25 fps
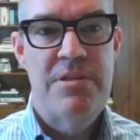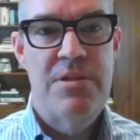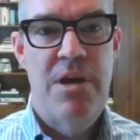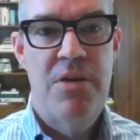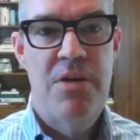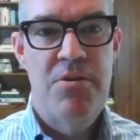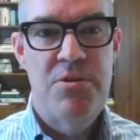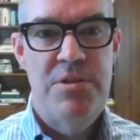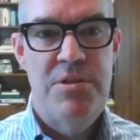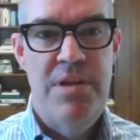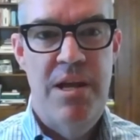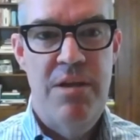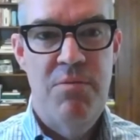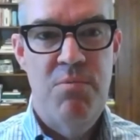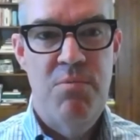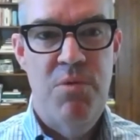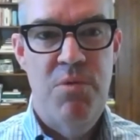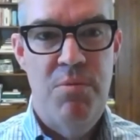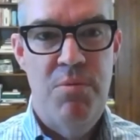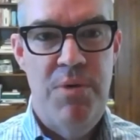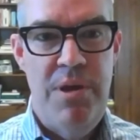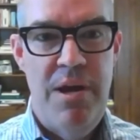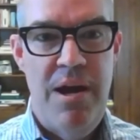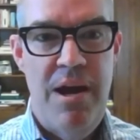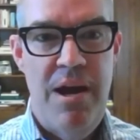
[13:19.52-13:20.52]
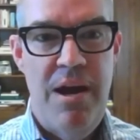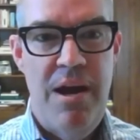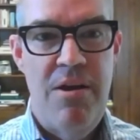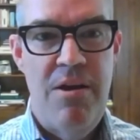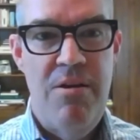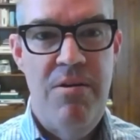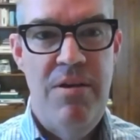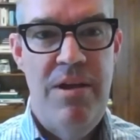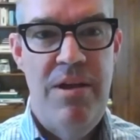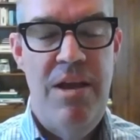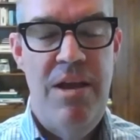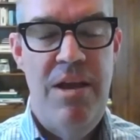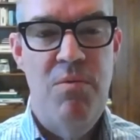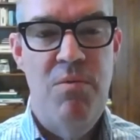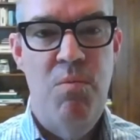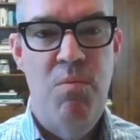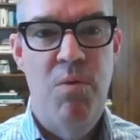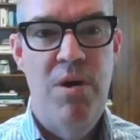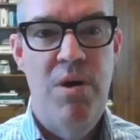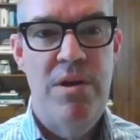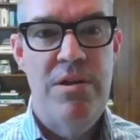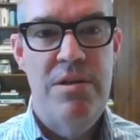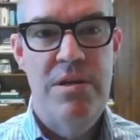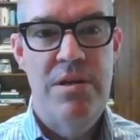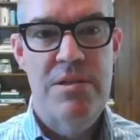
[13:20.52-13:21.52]
understand where we are and
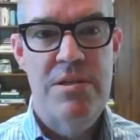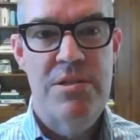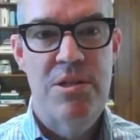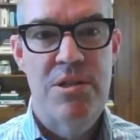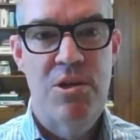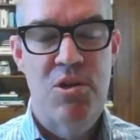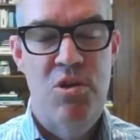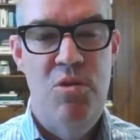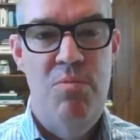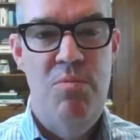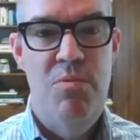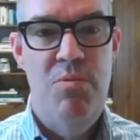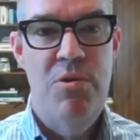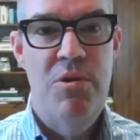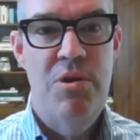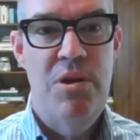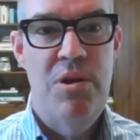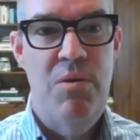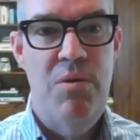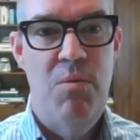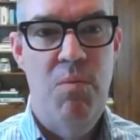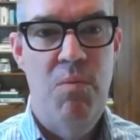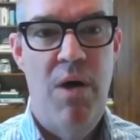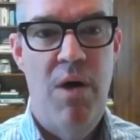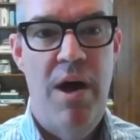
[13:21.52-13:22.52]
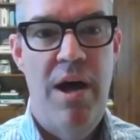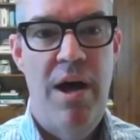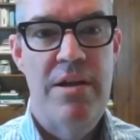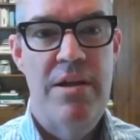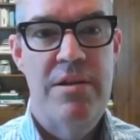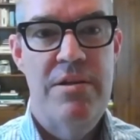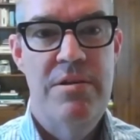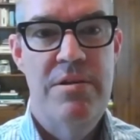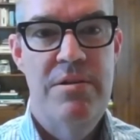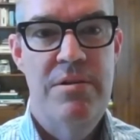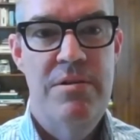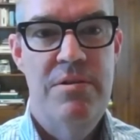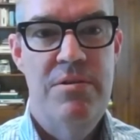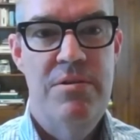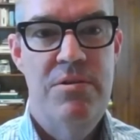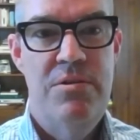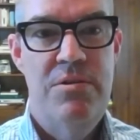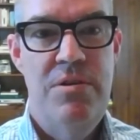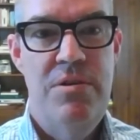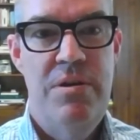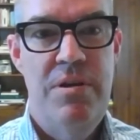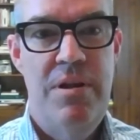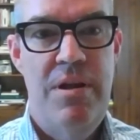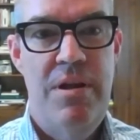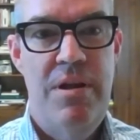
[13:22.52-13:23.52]
what does the community want
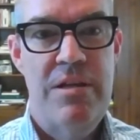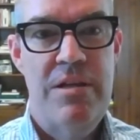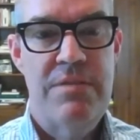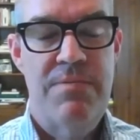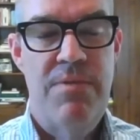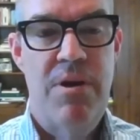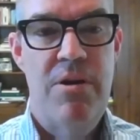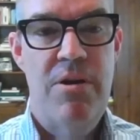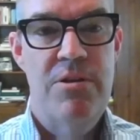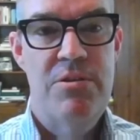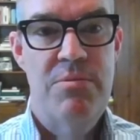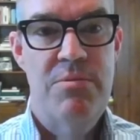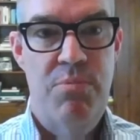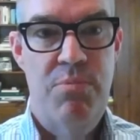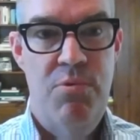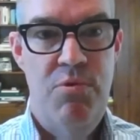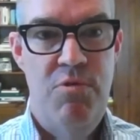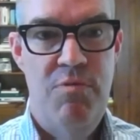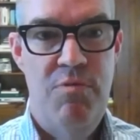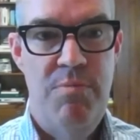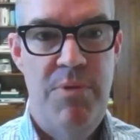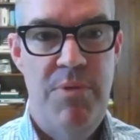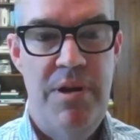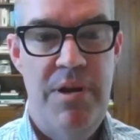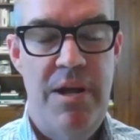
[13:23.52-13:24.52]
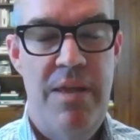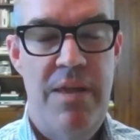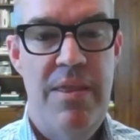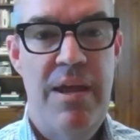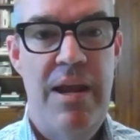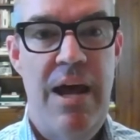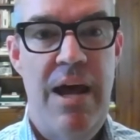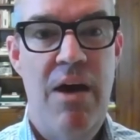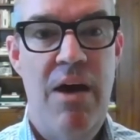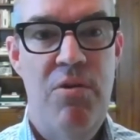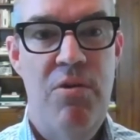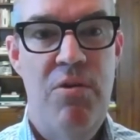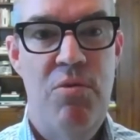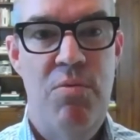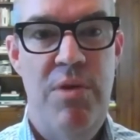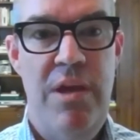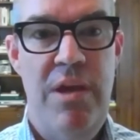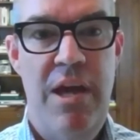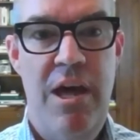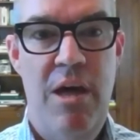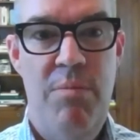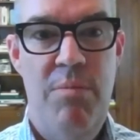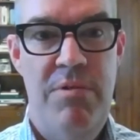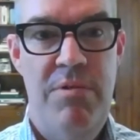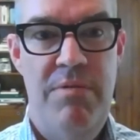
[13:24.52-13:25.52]
as far as improvement, and then how do we
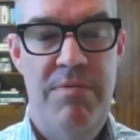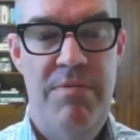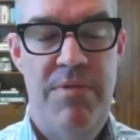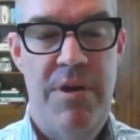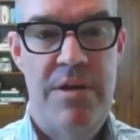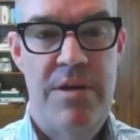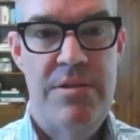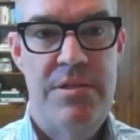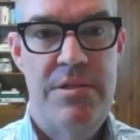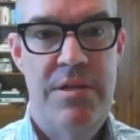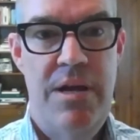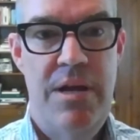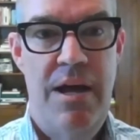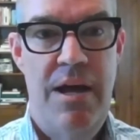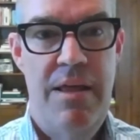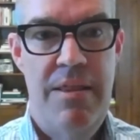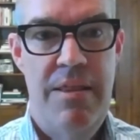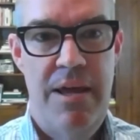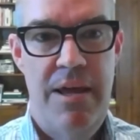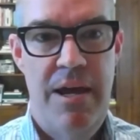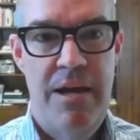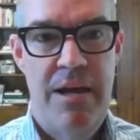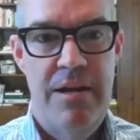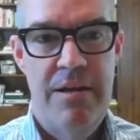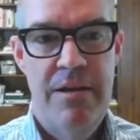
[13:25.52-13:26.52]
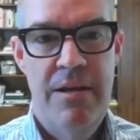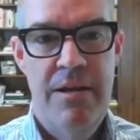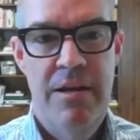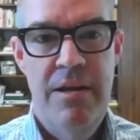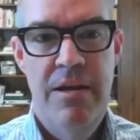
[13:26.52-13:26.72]
help invest on that?